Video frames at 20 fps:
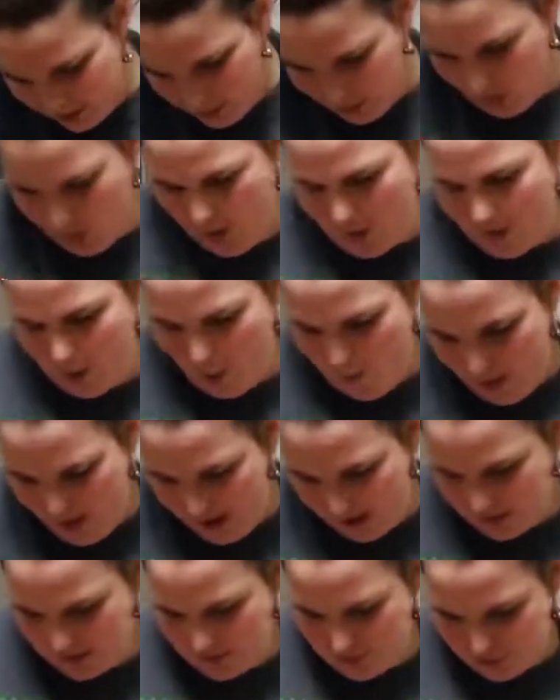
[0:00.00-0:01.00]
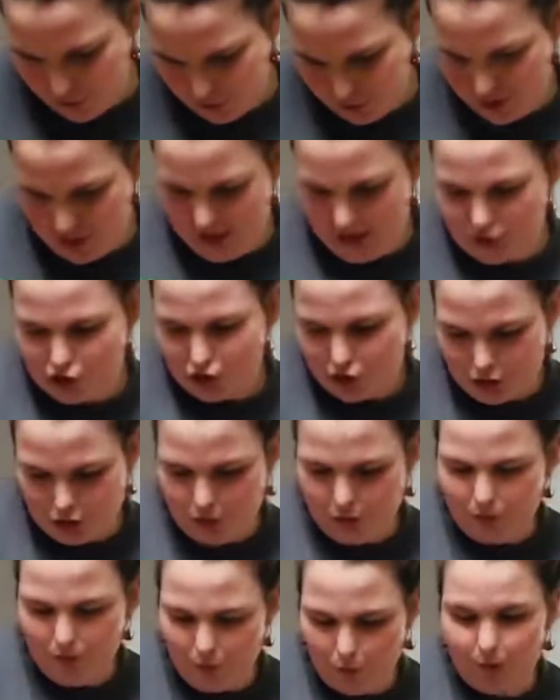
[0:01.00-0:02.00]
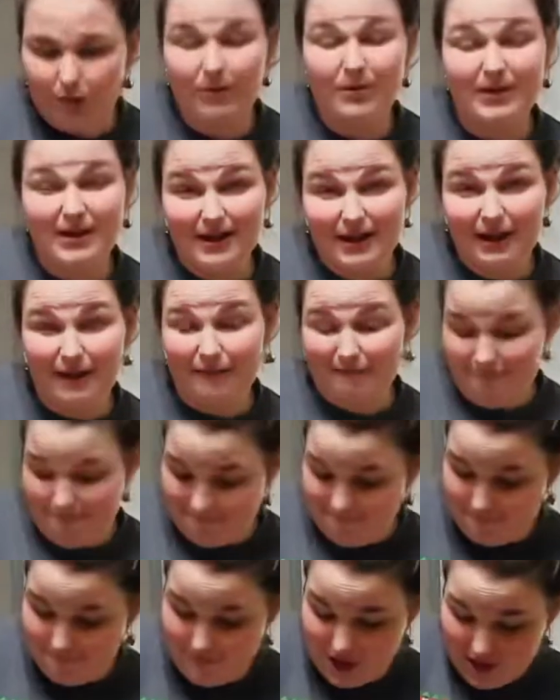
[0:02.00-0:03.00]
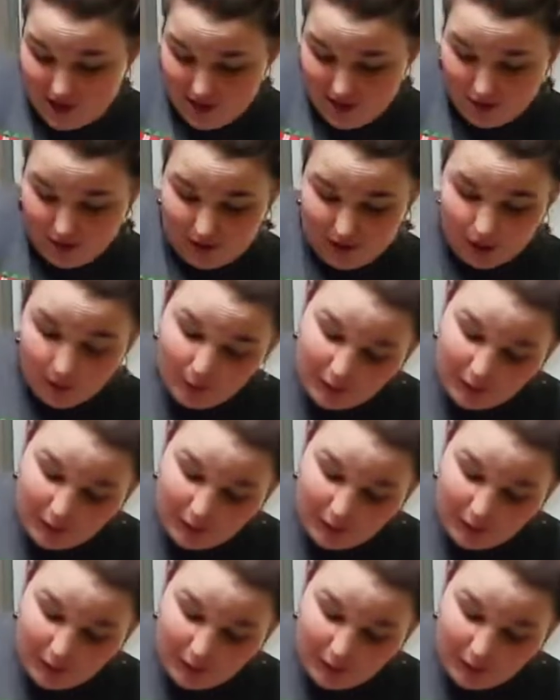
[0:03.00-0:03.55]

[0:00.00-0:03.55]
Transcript: though. I'll go back to the traditional for the video here.